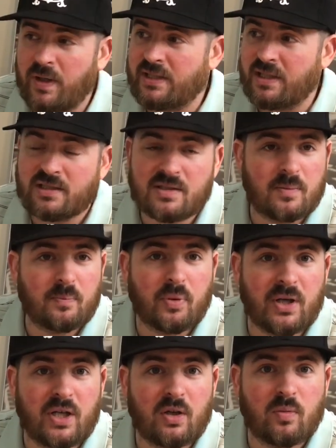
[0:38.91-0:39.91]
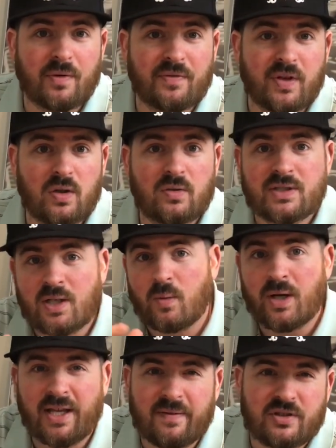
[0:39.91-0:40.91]
He does some pretty good reviews, and I
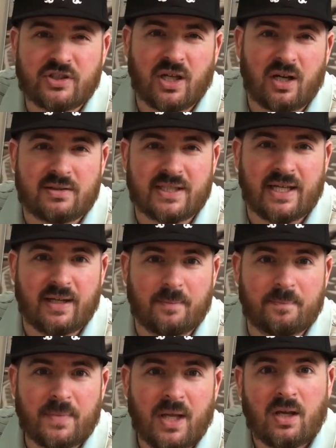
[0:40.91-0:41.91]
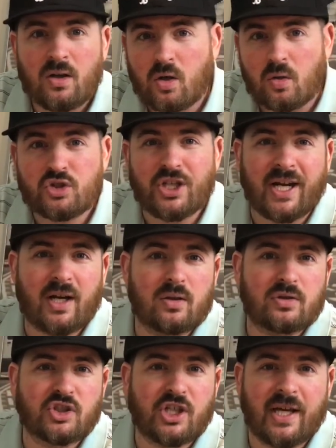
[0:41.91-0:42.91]
want to give a shout out to him. Go check out
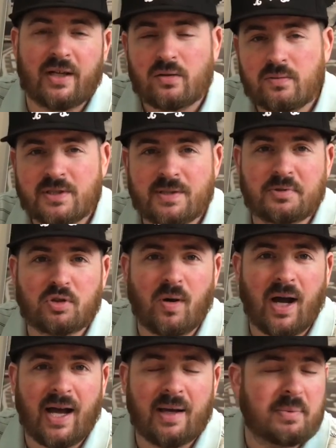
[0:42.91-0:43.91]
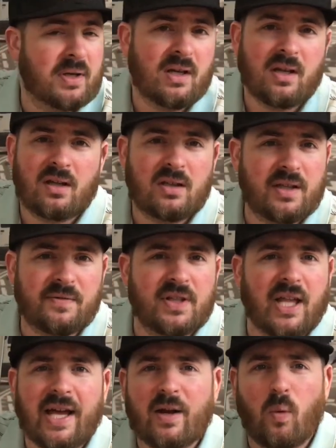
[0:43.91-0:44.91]
his channel, subscribe, leave a
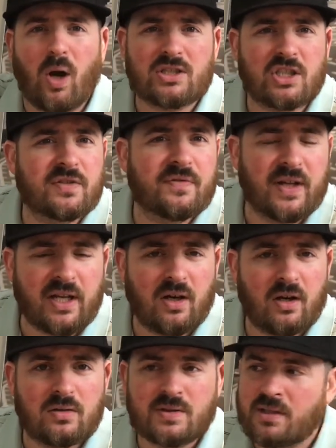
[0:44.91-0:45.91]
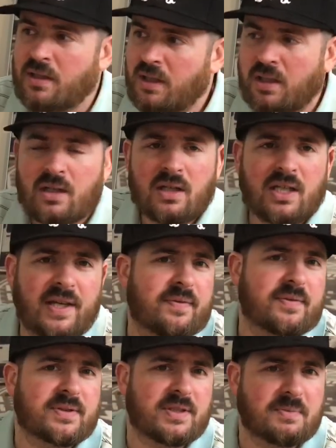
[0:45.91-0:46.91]
like, watch his videos,
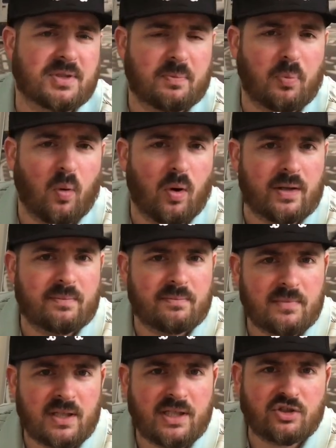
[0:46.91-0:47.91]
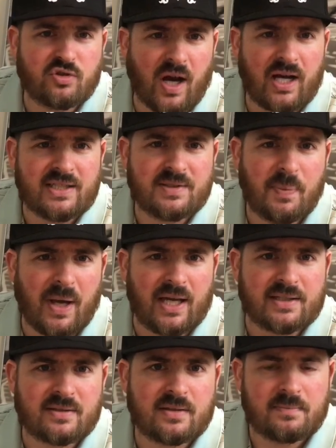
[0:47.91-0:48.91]
give him some support. He's trying his
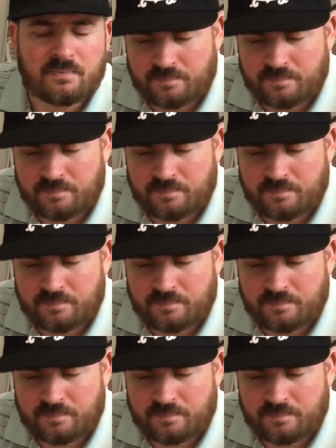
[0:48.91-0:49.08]
best.